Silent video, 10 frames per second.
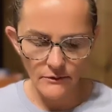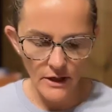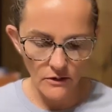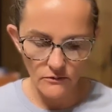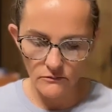I
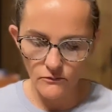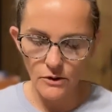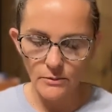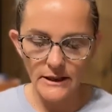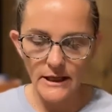don't know
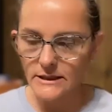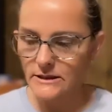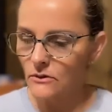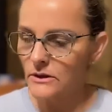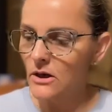what'll be
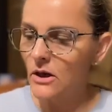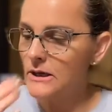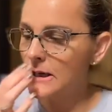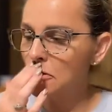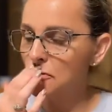next. Only
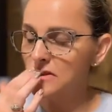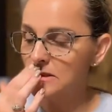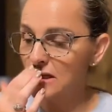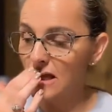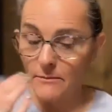God knows.
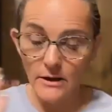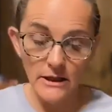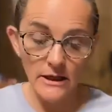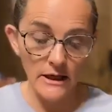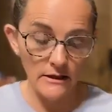I
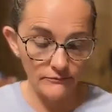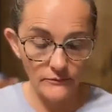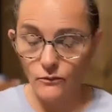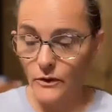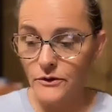mean, and he,
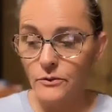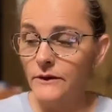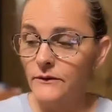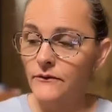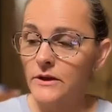
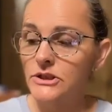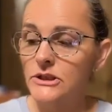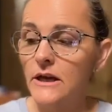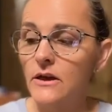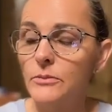whether we even
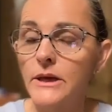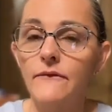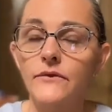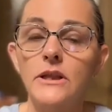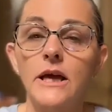finish out,
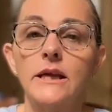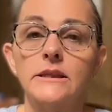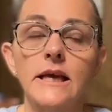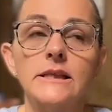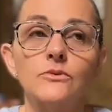but I feel
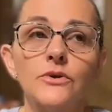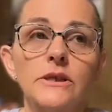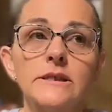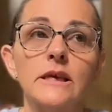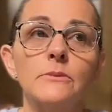like that's
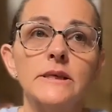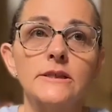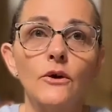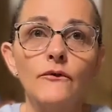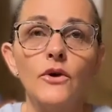where He's led
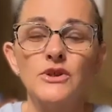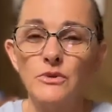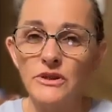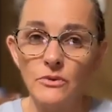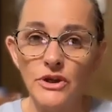me so
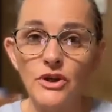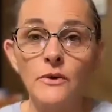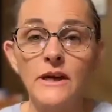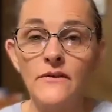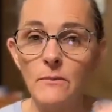far is with the
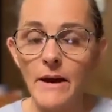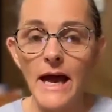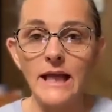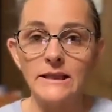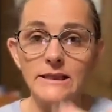renewing of
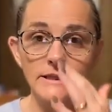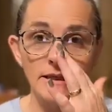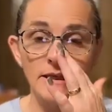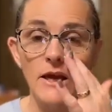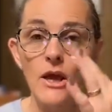the mind.
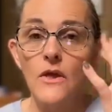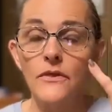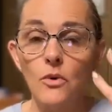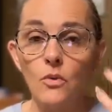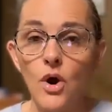Listen,
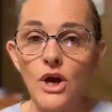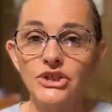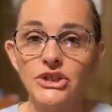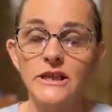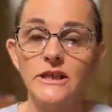the
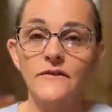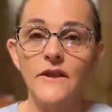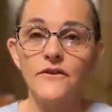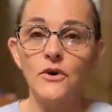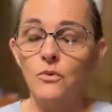washing
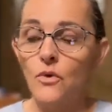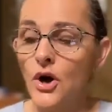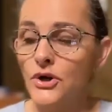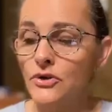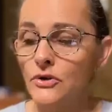that the
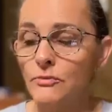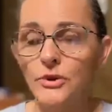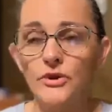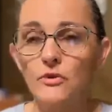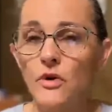water,
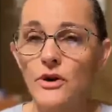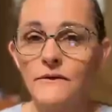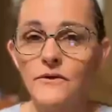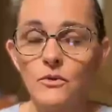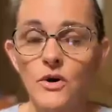pure
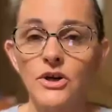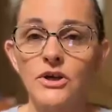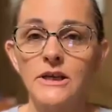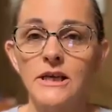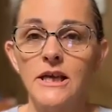water of the
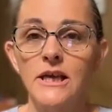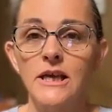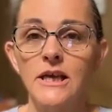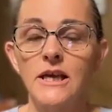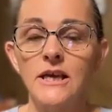Word,
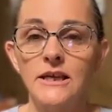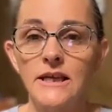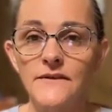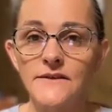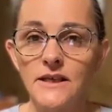
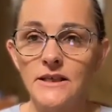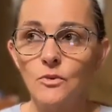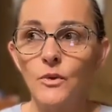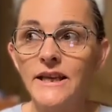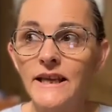gives
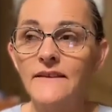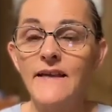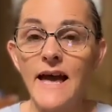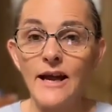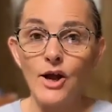us. We
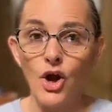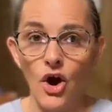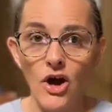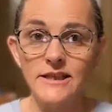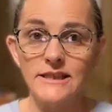need that
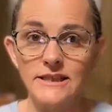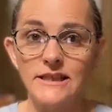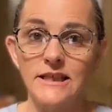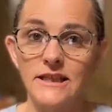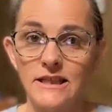
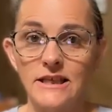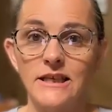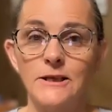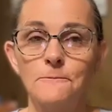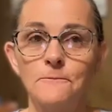
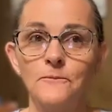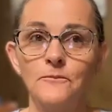constantly.